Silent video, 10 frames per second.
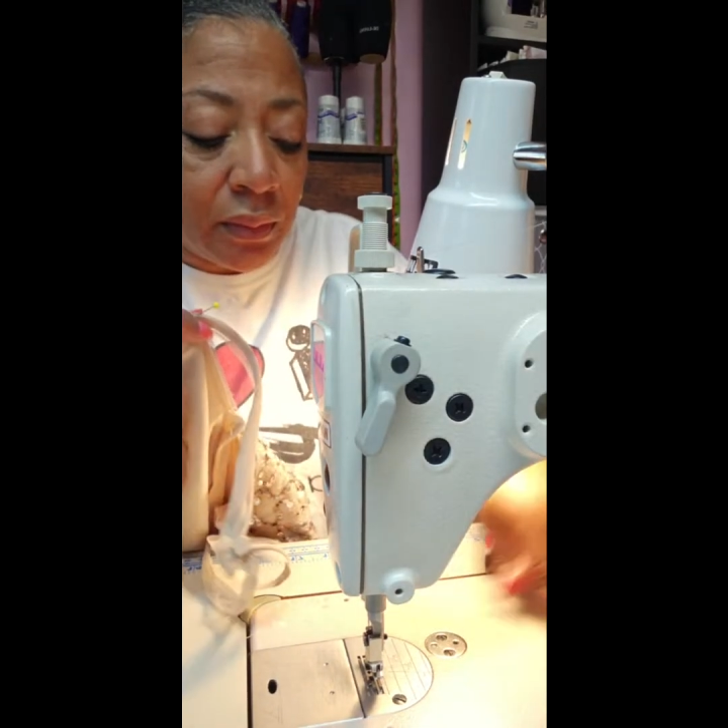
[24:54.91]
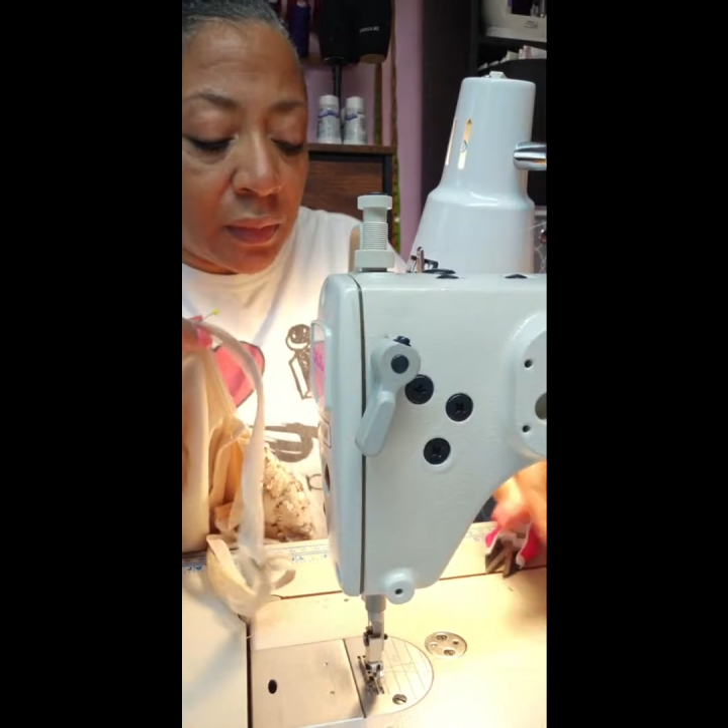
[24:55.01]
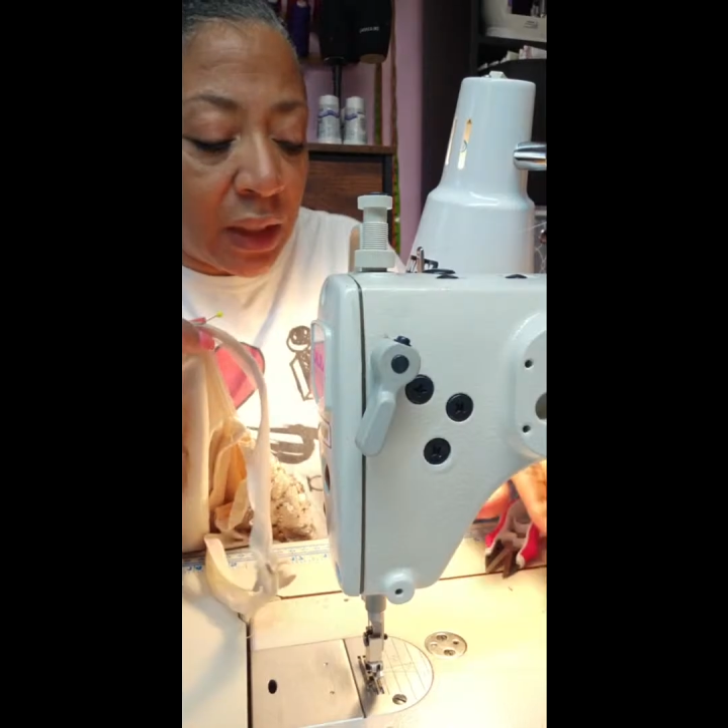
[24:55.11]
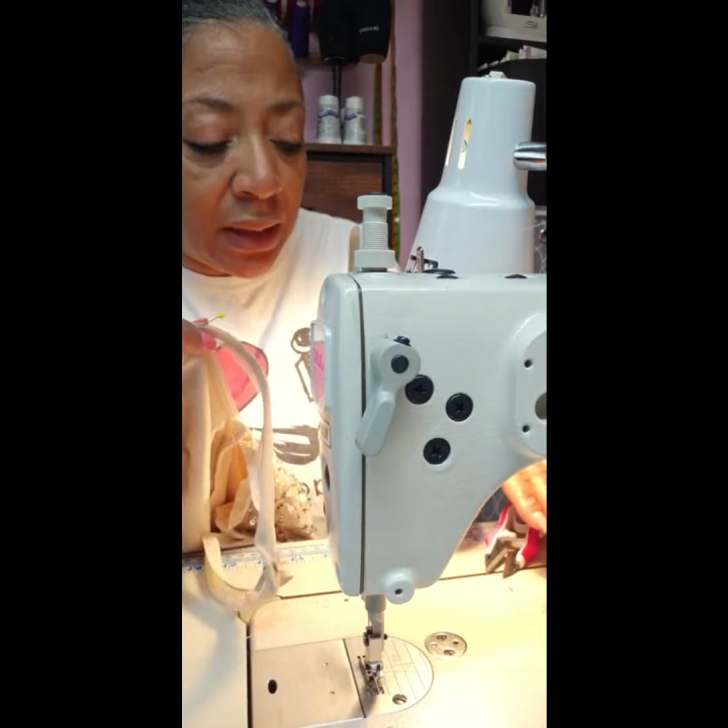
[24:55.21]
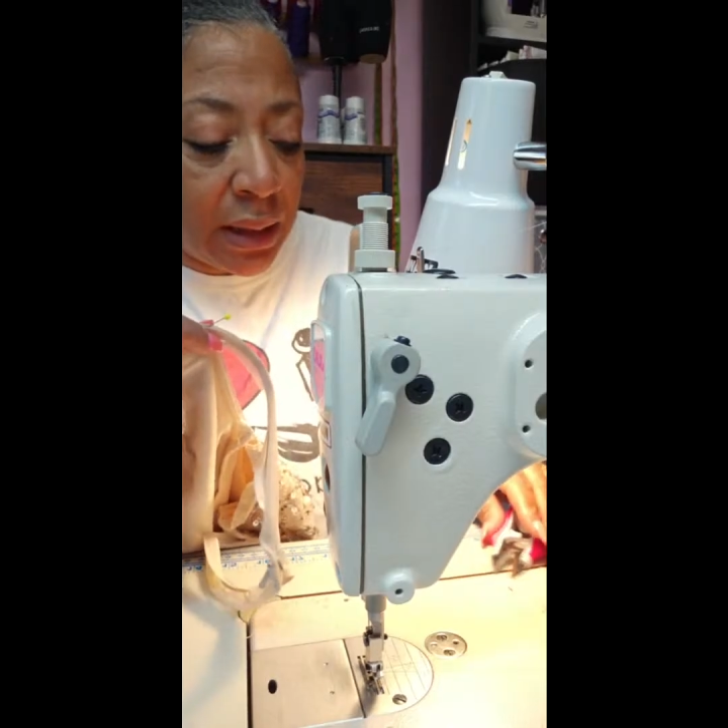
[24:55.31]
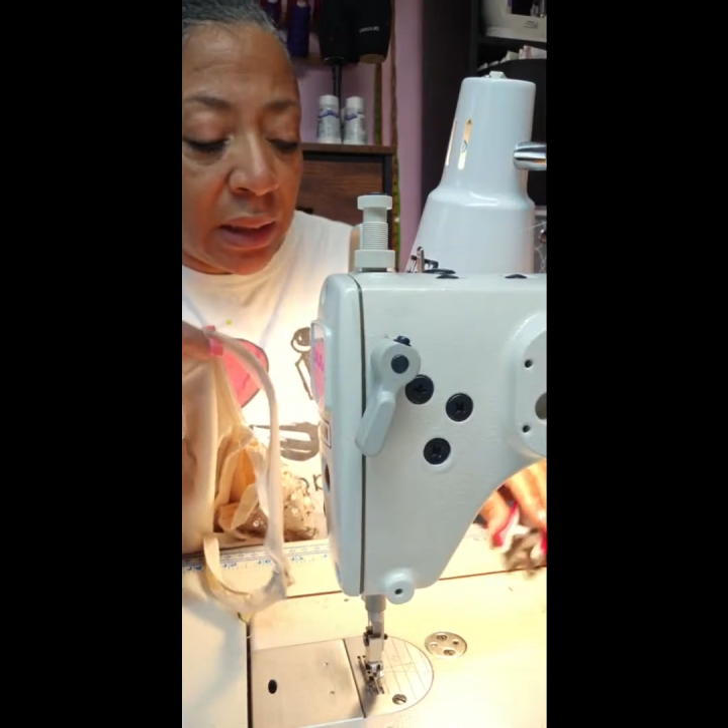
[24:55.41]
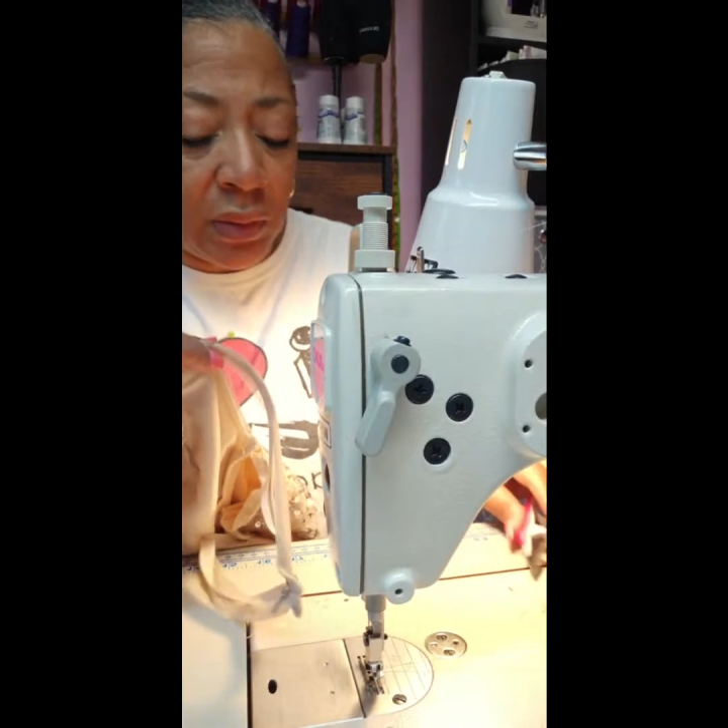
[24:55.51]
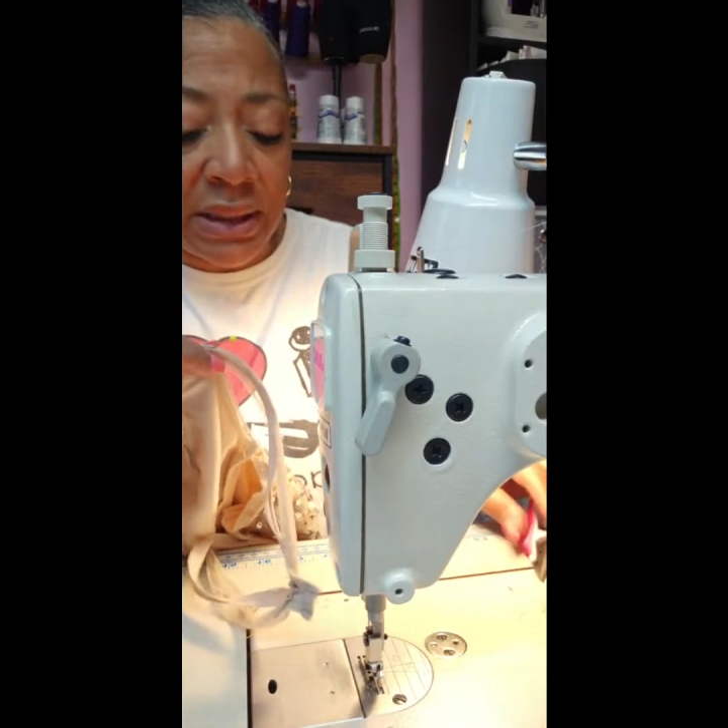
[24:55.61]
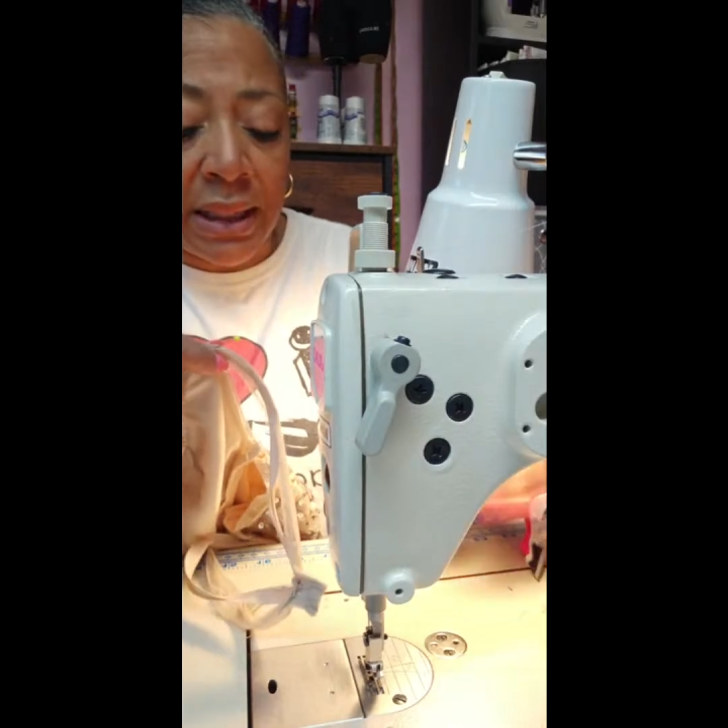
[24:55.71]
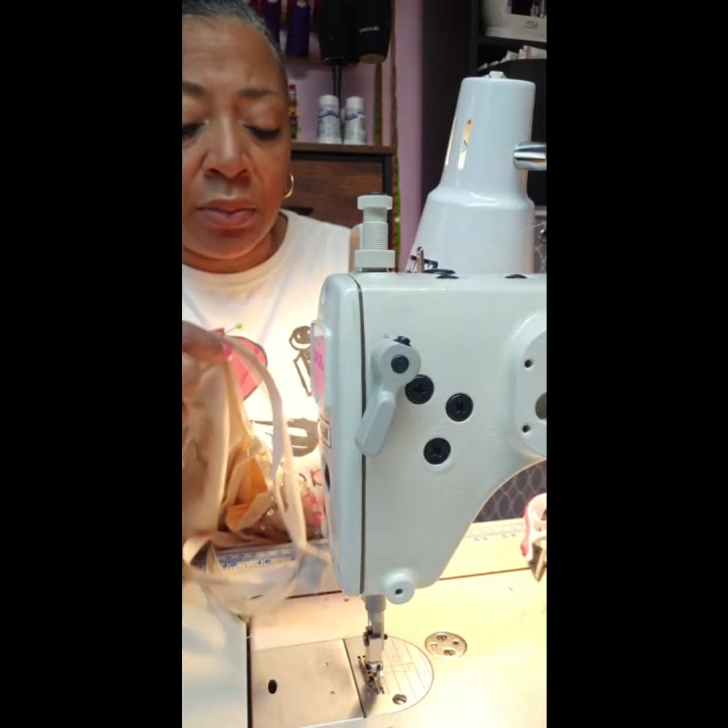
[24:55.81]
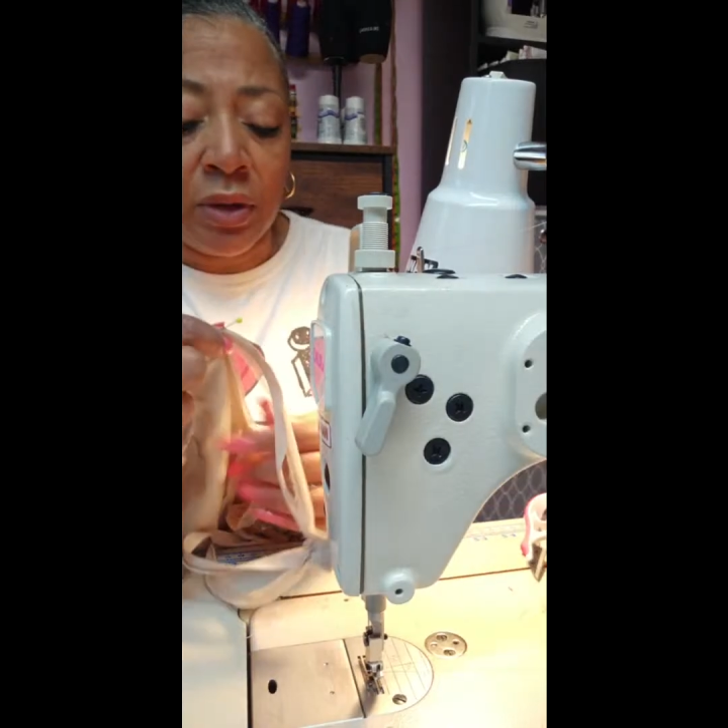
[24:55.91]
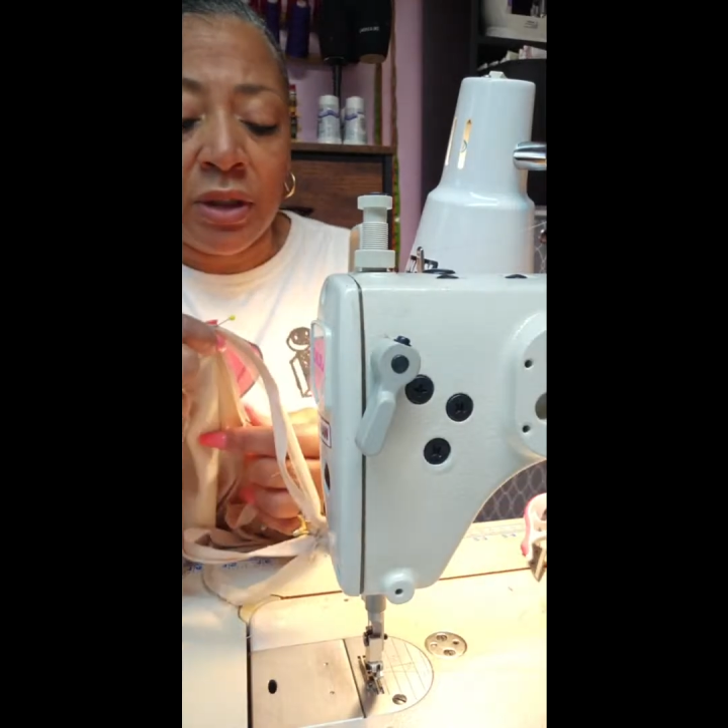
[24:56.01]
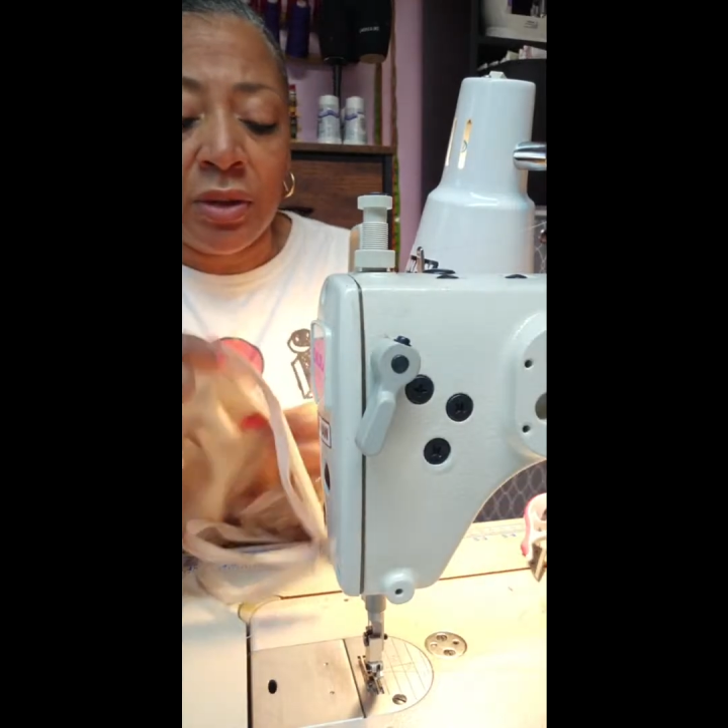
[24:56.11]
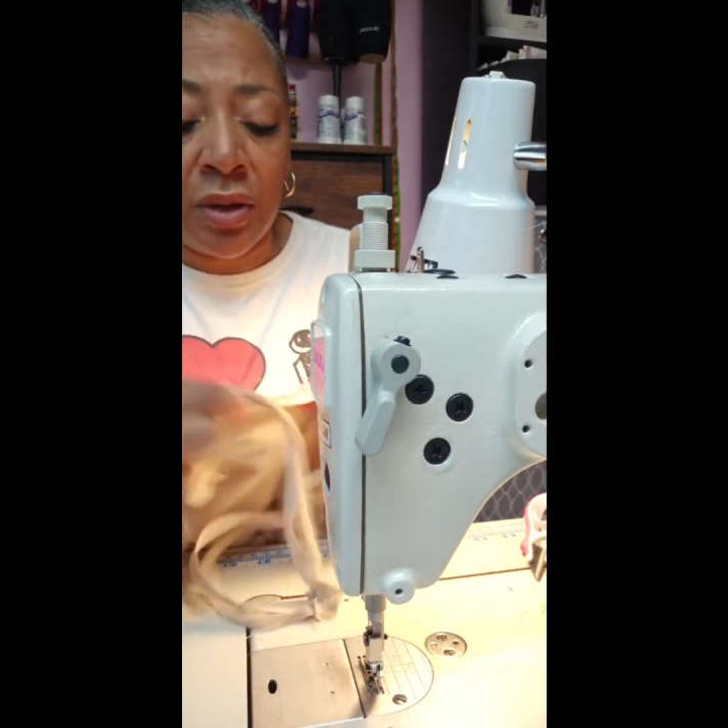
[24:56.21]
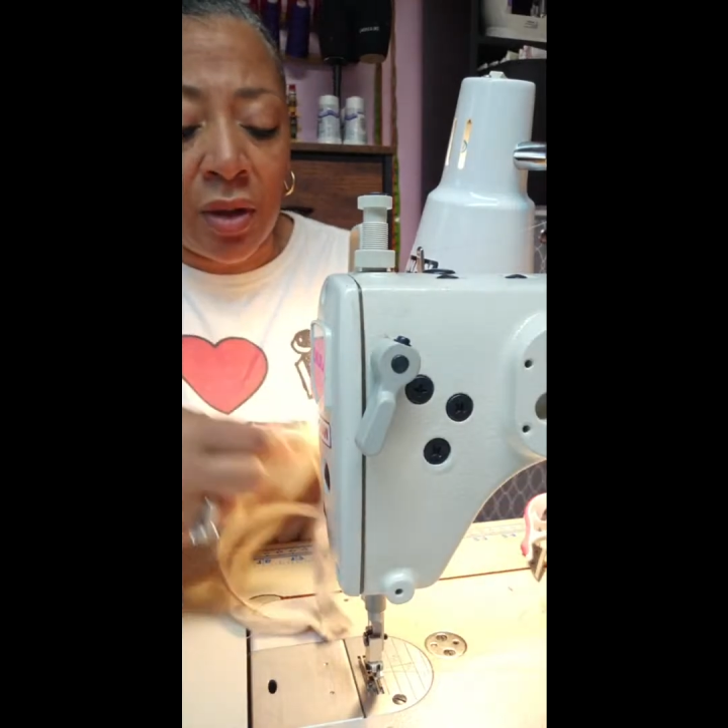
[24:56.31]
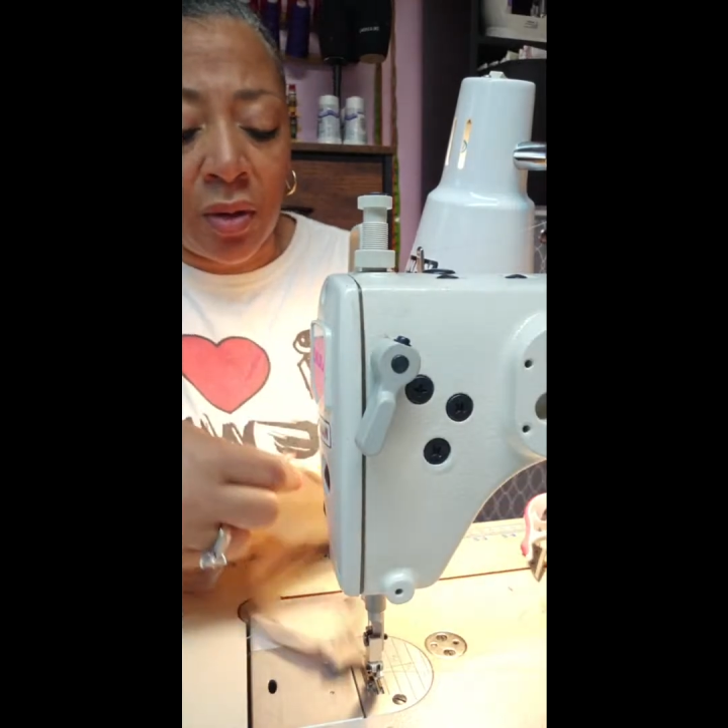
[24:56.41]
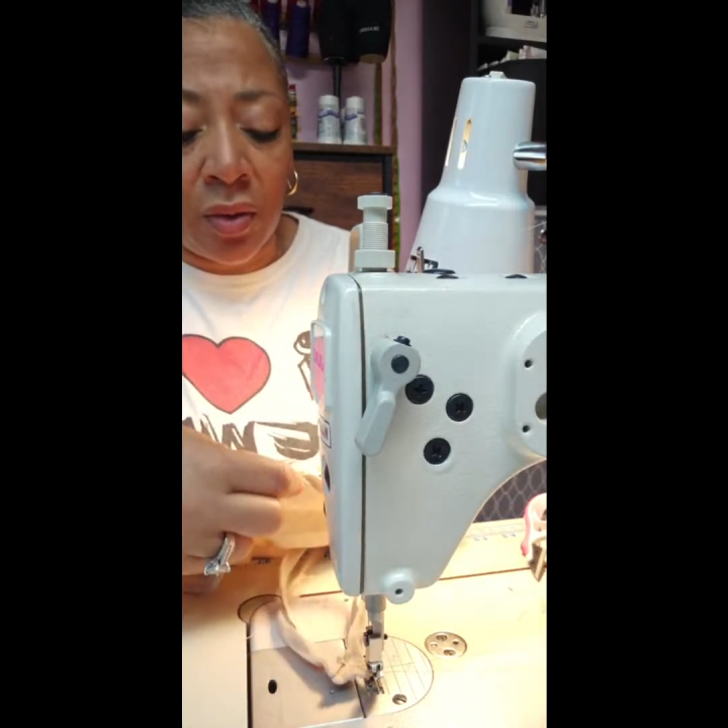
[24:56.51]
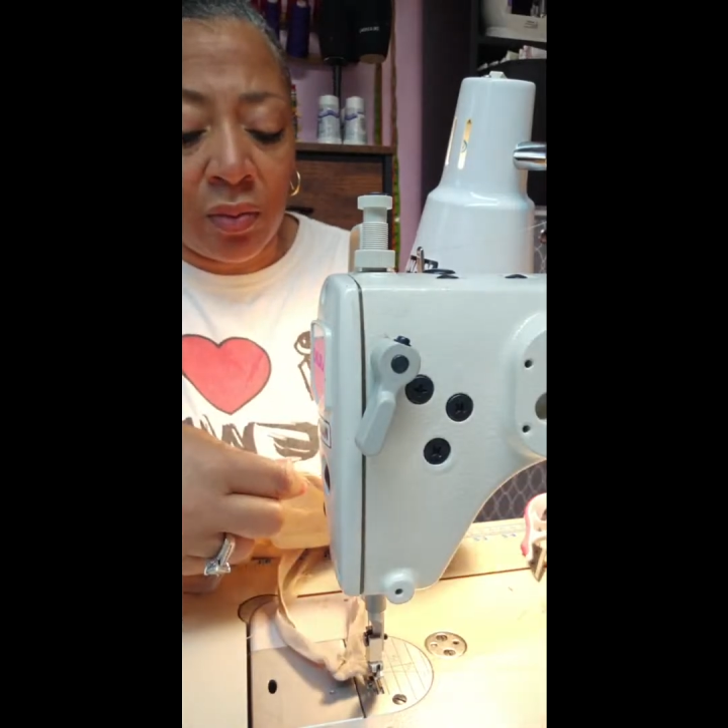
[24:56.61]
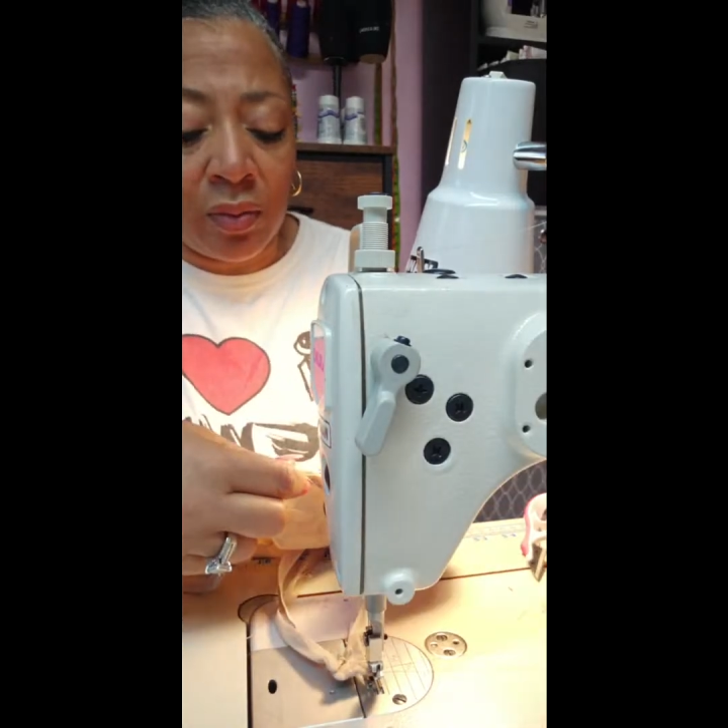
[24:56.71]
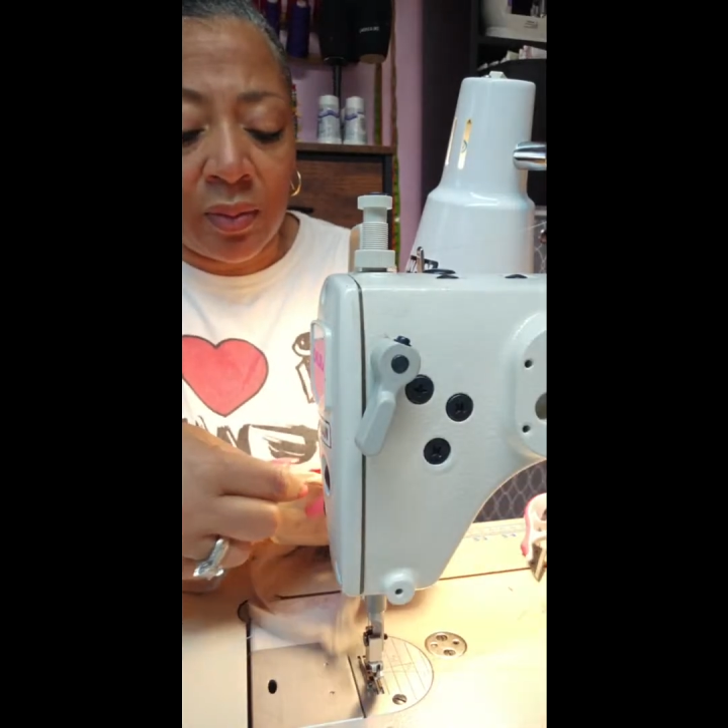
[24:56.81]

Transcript: And then I was able to go.